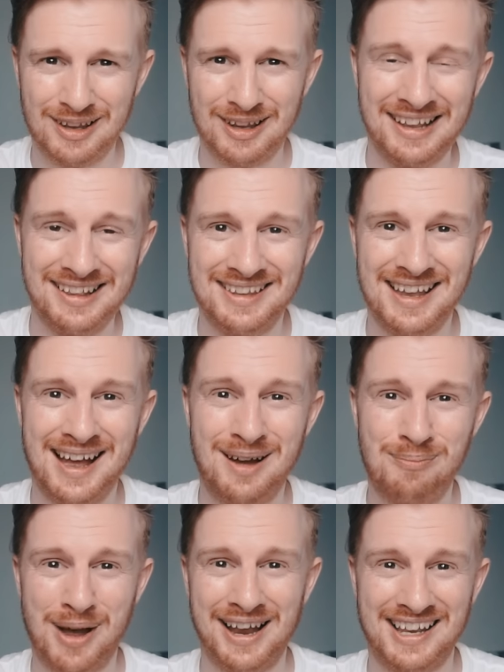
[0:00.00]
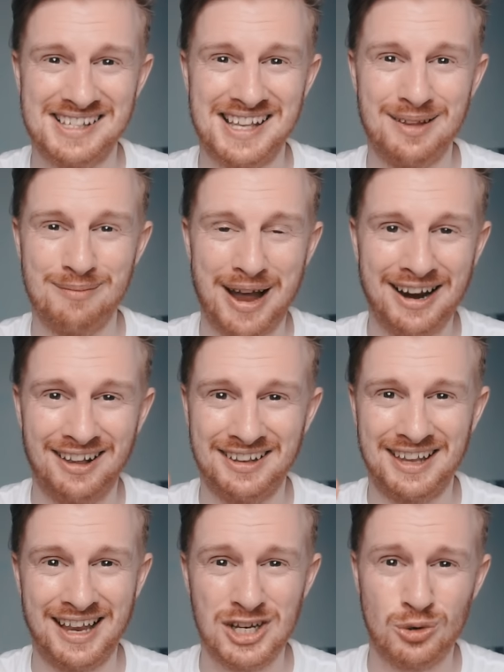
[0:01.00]
India, Pakistan and
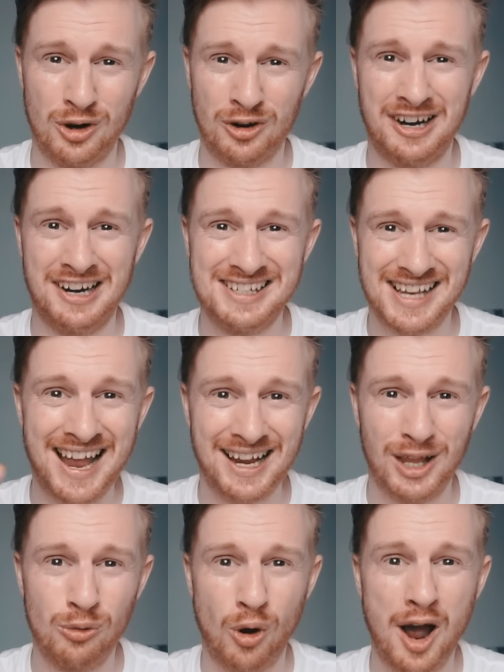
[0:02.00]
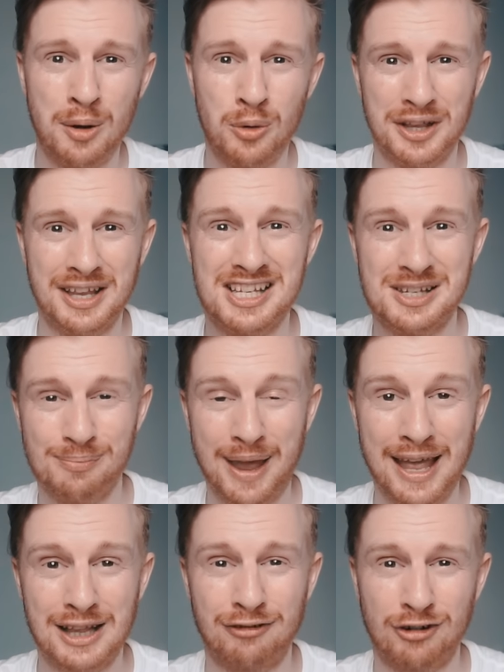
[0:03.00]
Bangladesh were exactly what I would
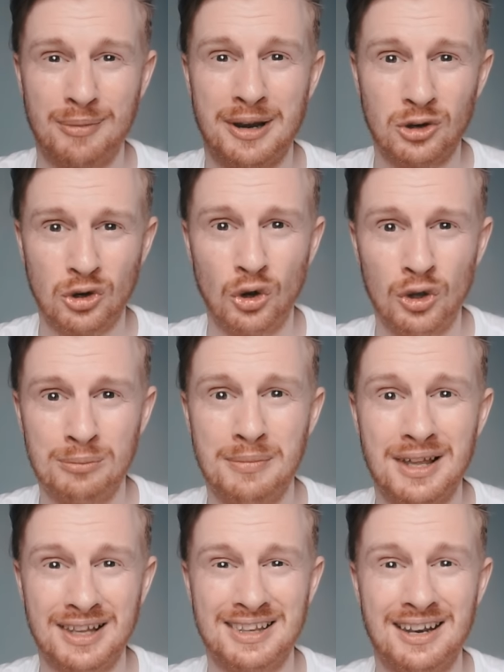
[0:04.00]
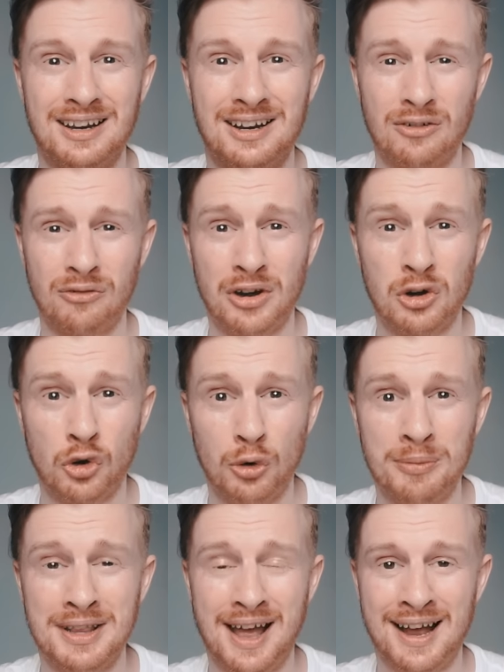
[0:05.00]
expect from a good military
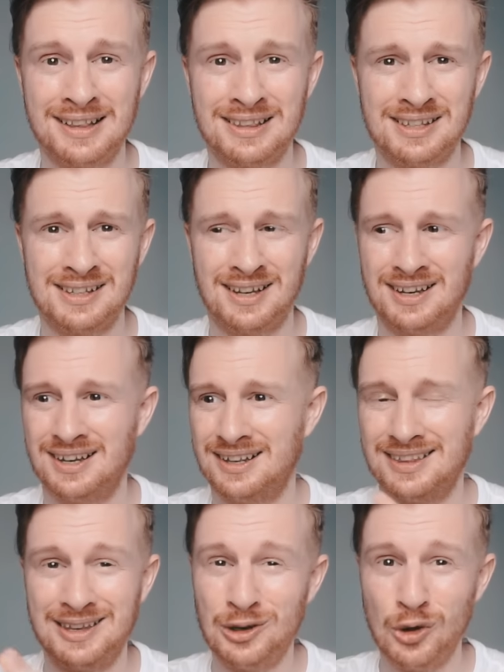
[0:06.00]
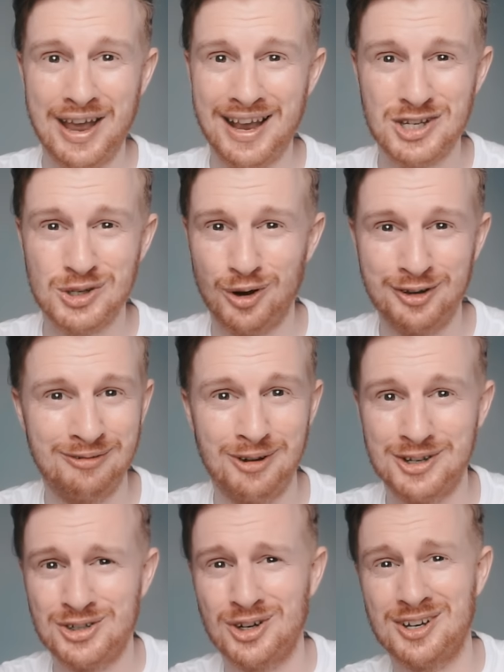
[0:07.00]
recruitment ad. The US one
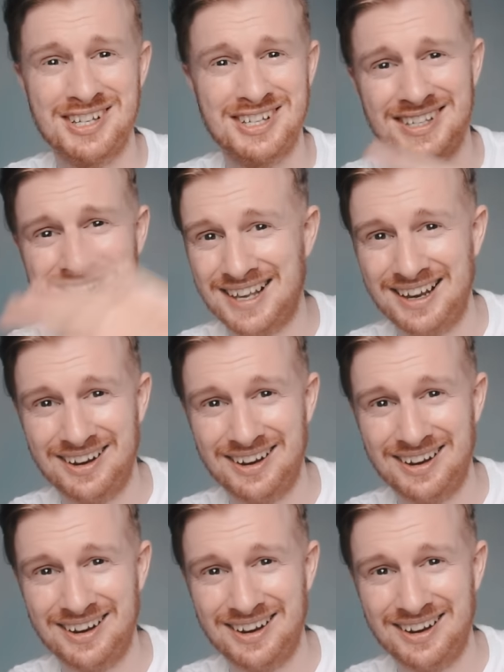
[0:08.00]
was just